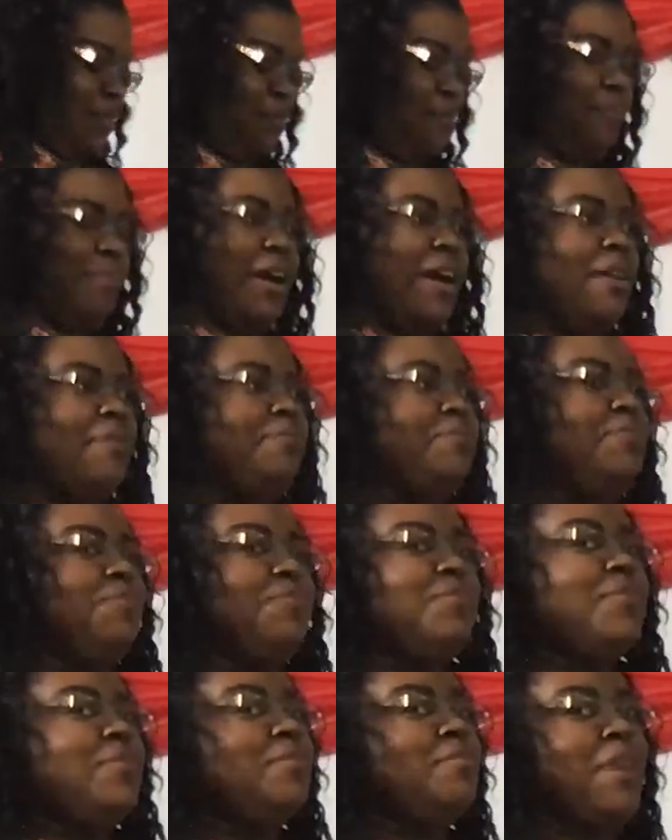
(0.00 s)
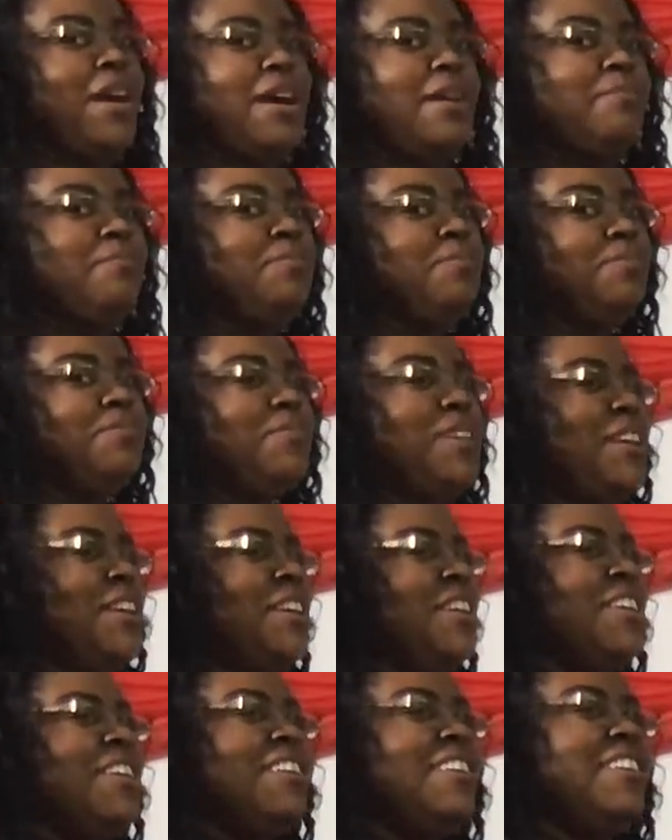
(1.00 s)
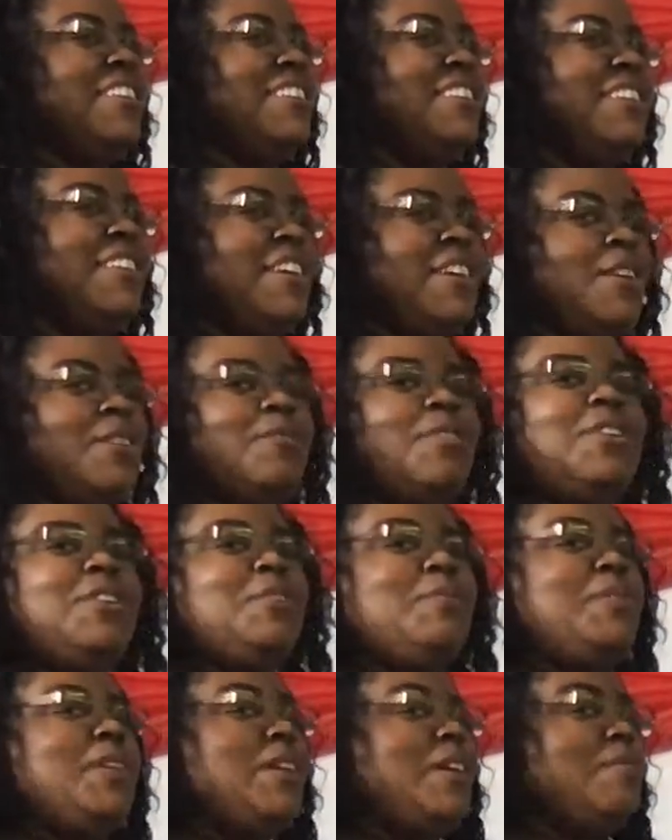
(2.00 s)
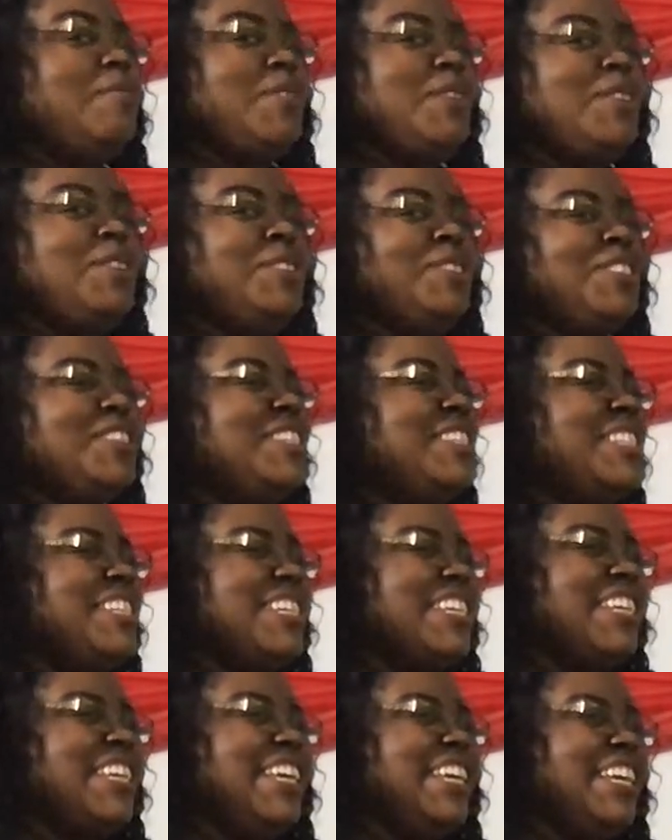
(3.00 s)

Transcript: mom, mom, what do you mean almost?